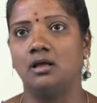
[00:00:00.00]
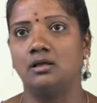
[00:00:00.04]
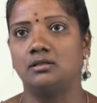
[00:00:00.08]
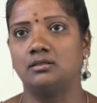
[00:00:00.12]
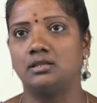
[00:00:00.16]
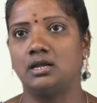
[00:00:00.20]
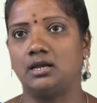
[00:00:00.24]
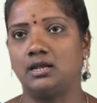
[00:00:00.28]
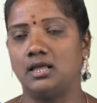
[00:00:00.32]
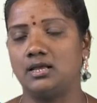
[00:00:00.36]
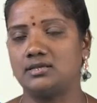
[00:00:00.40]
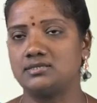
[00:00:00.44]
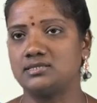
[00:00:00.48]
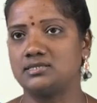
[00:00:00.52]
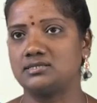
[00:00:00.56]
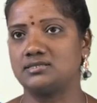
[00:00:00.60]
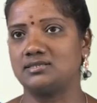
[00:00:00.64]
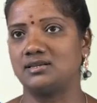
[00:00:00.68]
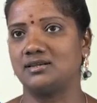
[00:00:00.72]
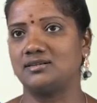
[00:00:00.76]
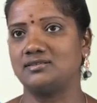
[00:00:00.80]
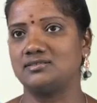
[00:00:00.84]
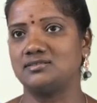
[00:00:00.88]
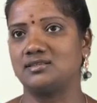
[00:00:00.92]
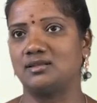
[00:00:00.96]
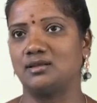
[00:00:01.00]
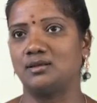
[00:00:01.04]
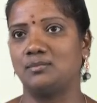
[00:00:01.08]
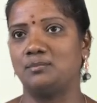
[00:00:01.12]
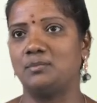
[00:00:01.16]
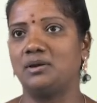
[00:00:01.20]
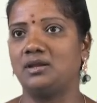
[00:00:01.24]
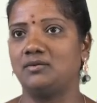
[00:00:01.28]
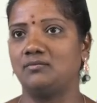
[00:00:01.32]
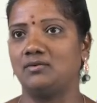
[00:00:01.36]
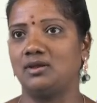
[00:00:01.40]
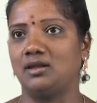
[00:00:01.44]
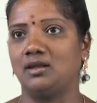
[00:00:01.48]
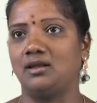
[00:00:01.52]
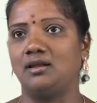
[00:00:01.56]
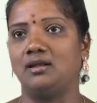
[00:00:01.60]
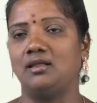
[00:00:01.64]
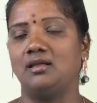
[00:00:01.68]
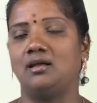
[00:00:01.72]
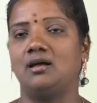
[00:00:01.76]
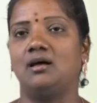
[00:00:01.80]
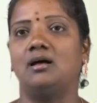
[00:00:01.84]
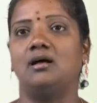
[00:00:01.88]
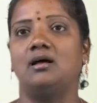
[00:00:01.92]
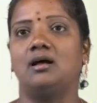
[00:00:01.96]
that exists between
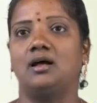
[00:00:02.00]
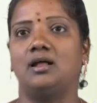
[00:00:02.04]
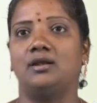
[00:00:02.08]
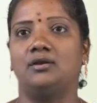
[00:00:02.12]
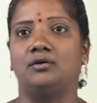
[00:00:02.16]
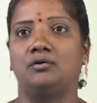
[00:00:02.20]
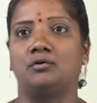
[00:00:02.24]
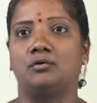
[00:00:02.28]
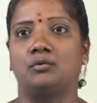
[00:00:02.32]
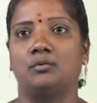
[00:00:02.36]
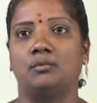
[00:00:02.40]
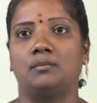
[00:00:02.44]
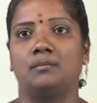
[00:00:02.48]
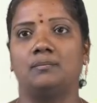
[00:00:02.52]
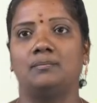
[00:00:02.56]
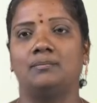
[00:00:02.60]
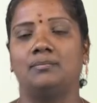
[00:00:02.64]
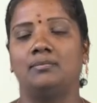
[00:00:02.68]
India and Rome.